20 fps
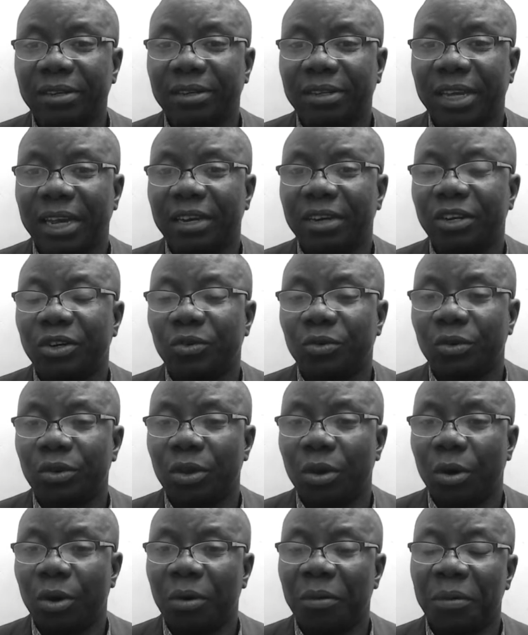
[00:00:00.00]
send it through
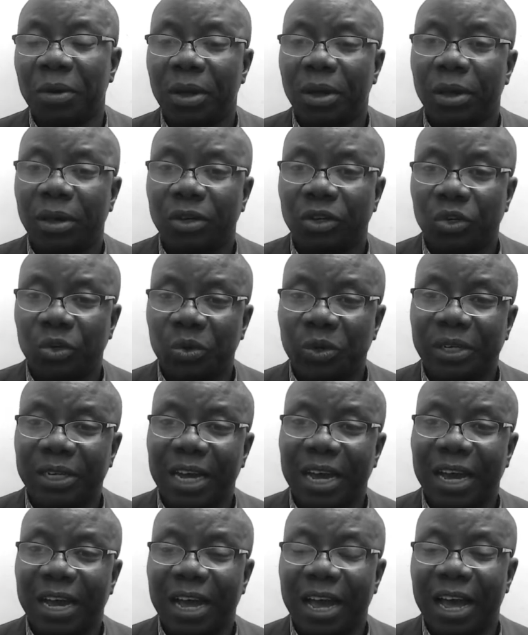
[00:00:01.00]
your twitter
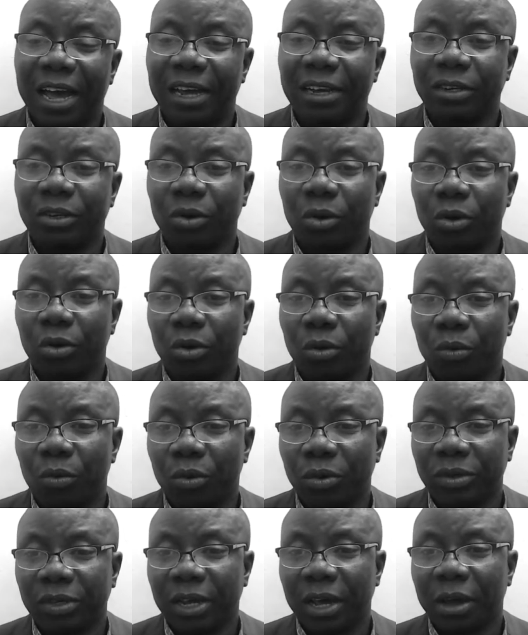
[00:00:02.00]
account or your
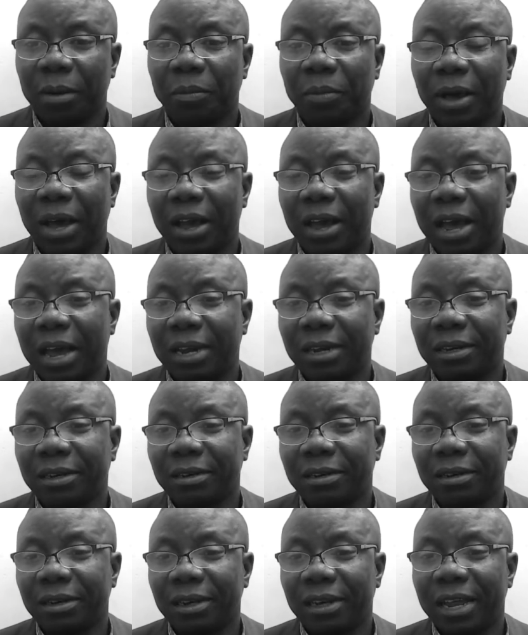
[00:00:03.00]
whatsapp and
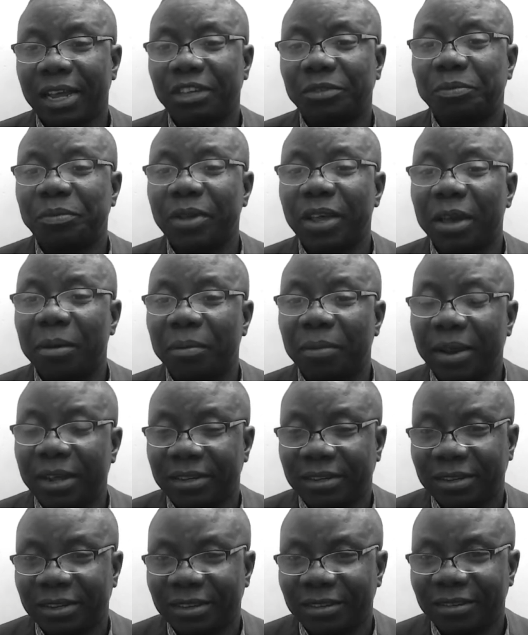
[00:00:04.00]
let's be a
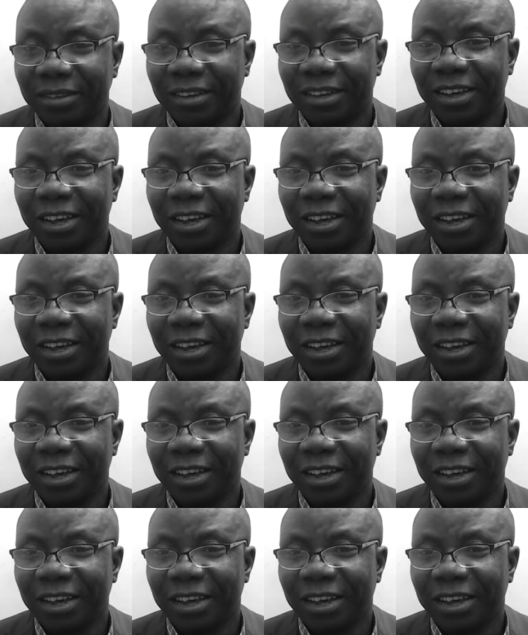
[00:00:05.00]
blessing